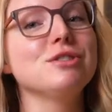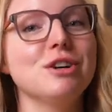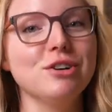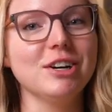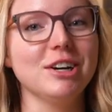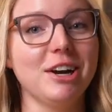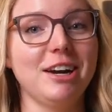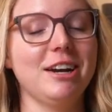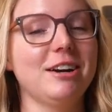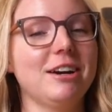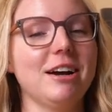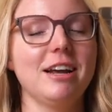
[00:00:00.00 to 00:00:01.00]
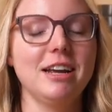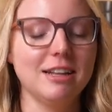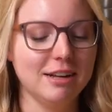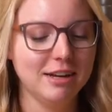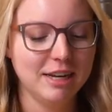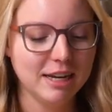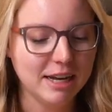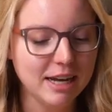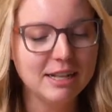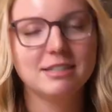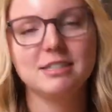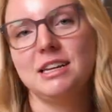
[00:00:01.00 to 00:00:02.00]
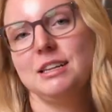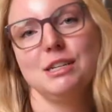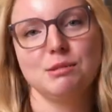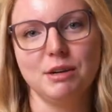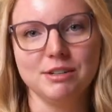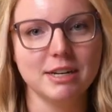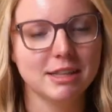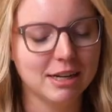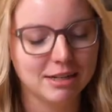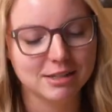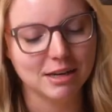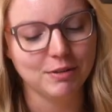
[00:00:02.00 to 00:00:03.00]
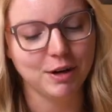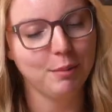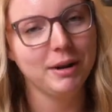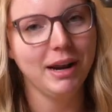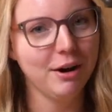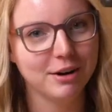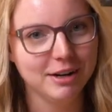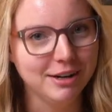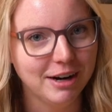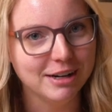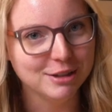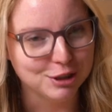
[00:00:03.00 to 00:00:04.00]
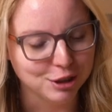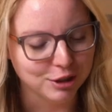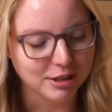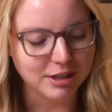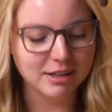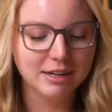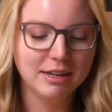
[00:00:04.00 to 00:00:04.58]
so good in here. Instantly smells like Thanksgiving. I mean, how can it not? It's turkey.